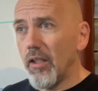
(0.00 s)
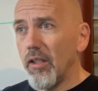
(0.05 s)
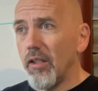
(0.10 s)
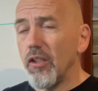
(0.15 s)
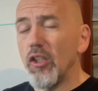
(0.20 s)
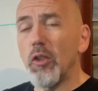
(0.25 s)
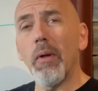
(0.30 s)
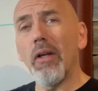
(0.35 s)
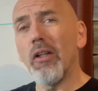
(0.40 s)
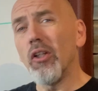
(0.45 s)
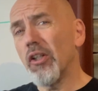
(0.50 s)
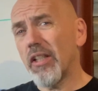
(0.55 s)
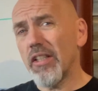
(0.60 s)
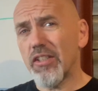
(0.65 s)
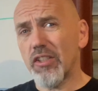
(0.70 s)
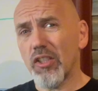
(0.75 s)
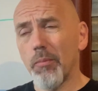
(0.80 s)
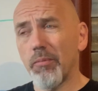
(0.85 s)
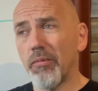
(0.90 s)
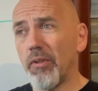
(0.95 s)
You may look at
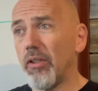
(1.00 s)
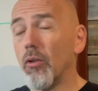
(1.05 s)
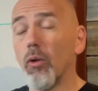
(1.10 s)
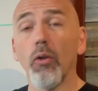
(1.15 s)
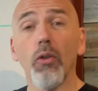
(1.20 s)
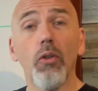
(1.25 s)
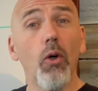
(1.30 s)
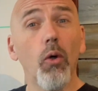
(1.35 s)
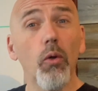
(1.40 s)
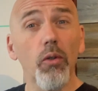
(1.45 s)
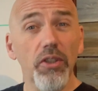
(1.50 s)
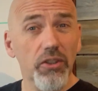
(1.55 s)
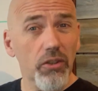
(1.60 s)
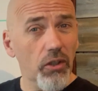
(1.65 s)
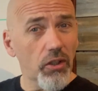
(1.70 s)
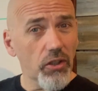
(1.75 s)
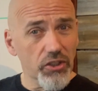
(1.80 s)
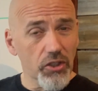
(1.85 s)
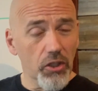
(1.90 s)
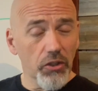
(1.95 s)
something or
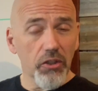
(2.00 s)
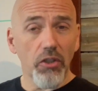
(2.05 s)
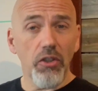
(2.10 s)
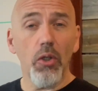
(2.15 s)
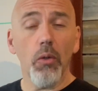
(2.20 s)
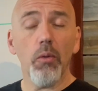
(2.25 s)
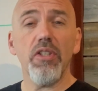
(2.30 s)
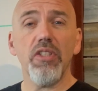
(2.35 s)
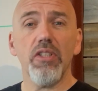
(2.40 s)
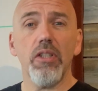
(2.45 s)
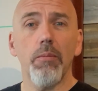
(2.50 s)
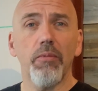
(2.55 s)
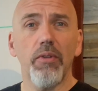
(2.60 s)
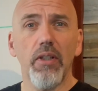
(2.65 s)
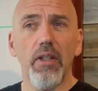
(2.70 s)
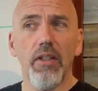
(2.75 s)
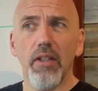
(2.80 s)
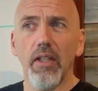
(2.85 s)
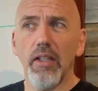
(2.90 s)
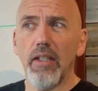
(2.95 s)
start to notice something
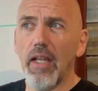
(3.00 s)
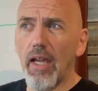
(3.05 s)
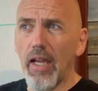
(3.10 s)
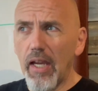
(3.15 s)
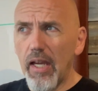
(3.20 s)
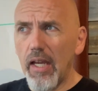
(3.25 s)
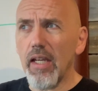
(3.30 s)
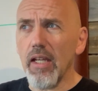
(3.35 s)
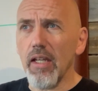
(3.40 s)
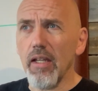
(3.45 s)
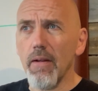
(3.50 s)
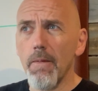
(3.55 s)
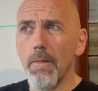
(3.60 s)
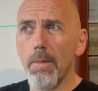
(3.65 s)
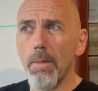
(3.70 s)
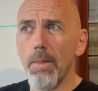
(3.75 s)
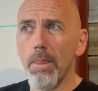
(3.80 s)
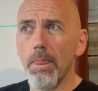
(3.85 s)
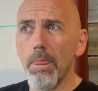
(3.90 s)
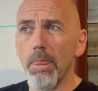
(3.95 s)
and think, hey,
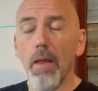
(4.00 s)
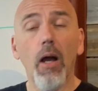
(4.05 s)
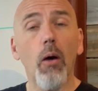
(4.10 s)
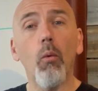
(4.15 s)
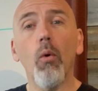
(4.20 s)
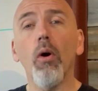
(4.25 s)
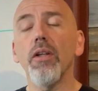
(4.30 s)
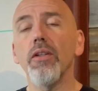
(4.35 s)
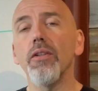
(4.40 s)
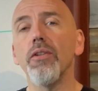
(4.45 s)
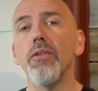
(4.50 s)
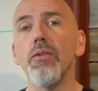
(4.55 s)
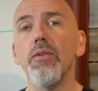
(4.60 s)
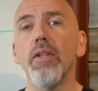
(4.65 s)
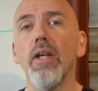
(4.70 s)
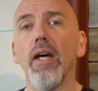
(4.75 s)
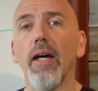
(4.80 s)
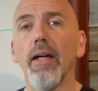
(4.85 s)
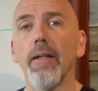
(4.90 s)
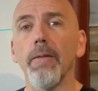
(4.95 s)
I want to do
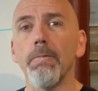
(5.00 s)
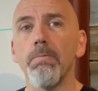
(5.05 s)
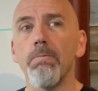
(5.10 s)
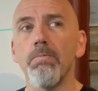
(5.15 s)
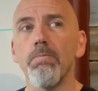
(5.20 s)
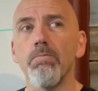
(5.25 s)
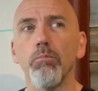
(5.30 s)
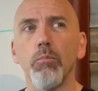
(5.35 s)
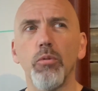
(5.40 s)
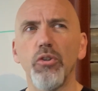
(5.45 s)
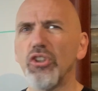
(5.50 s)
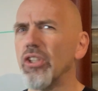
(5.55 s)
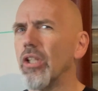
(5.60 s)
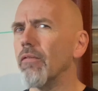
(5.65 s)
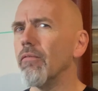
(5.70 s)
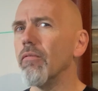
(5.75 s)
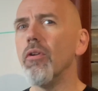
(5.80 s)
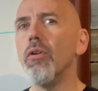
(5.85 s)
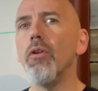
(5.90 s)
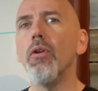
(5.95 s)
that, but you have
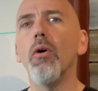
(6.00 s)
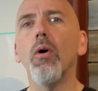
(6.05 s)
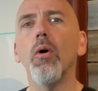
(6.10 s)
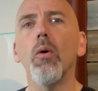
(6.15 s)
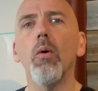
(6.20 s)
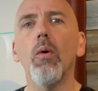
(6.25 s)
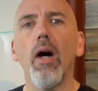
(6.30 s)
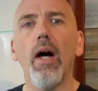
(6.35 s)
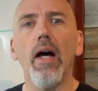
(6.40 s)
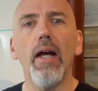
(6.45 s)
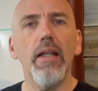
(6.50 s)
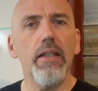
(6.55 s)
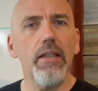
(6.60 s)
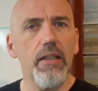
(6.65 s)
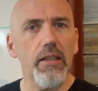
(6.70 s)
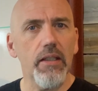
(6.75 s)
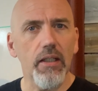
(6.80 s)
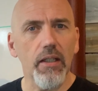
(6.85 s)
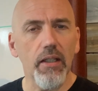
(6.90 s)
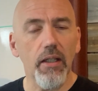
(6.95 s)
no
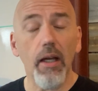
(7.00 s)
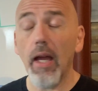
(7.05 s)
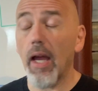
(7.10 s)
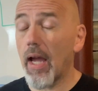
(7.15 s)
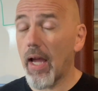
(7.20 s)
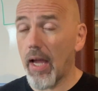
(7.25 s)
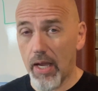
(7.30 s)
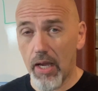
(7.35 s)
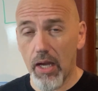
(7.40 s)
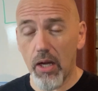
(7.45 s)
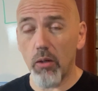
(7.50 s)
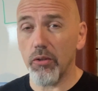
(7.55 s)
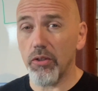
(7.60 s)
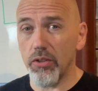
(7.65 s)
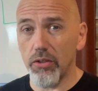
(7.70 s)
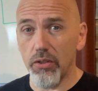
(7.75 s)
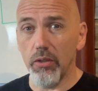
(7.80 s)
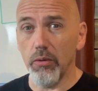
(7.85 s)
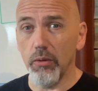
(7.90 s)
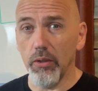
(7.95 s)
idea how to
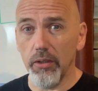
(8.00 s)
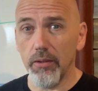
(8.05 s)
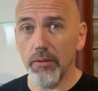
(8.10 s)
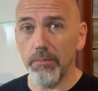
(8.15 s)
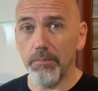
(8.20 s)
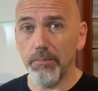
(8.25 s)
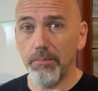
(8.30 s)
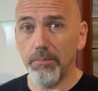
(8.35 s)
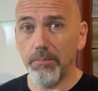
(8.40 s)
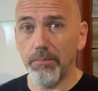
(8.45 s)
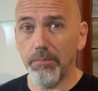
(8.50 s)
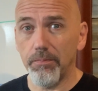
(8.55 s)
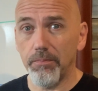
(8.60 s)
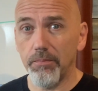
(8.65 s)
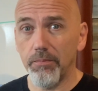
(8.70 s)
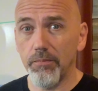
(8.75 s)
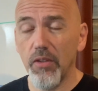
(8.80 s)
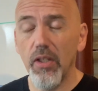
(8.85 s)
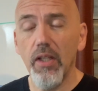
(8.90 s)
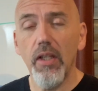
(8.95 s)
do it.
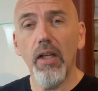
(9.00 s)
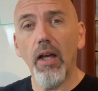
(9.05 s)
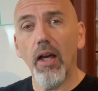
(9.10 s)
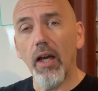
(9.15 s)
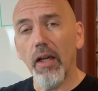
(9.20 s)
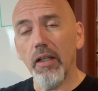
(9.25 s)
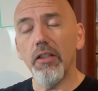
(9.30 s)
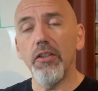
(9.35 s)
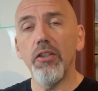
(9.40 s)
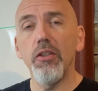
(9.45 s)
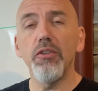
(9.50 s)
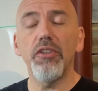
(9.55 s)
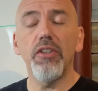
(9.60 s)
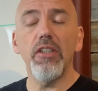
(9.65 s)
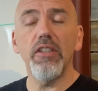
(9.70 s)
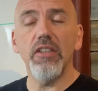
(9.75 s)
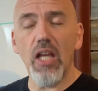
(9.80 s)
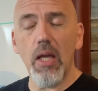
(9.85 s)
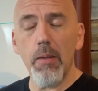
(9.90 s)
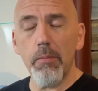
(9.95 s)
I'm going to use the
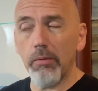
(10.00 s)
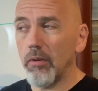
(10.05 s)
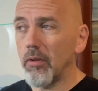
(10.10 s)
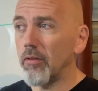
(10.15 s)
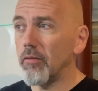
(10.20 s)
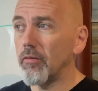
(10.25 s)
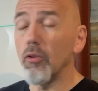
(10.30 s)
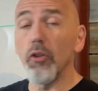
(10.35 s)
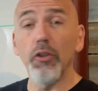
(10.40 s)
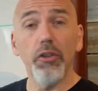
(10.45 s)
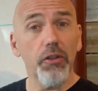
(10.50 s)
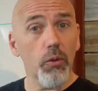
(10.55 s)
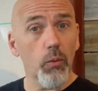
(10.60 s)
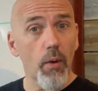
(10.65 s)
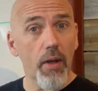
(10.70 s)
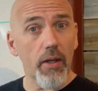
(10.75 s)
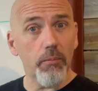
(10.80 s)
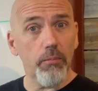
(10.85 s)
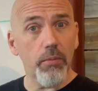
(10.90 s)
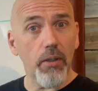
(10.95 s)
example of learning to
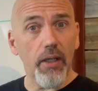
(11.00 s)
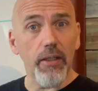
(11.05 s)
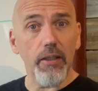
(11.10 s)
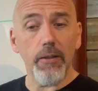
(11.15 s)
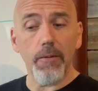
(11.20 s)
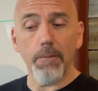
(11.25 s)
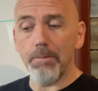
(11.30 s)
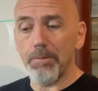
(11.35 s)
ride a bike.